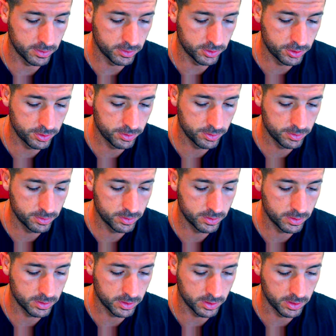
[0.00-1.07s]
June
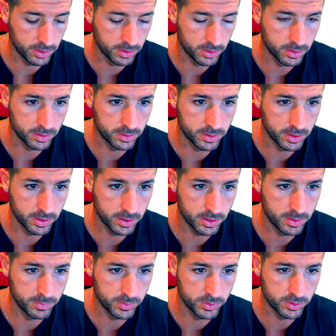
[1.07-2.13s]
in
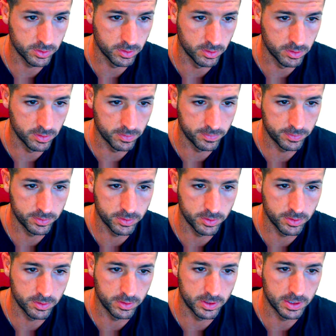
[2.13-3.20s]
terms of
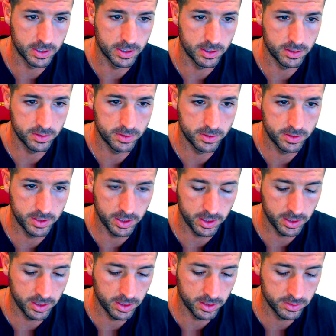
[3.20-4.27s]
total
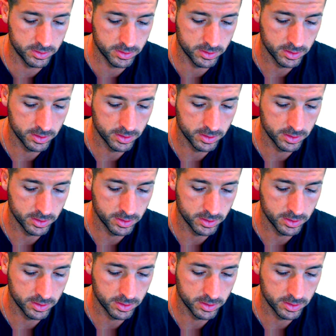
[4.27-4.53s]
sales.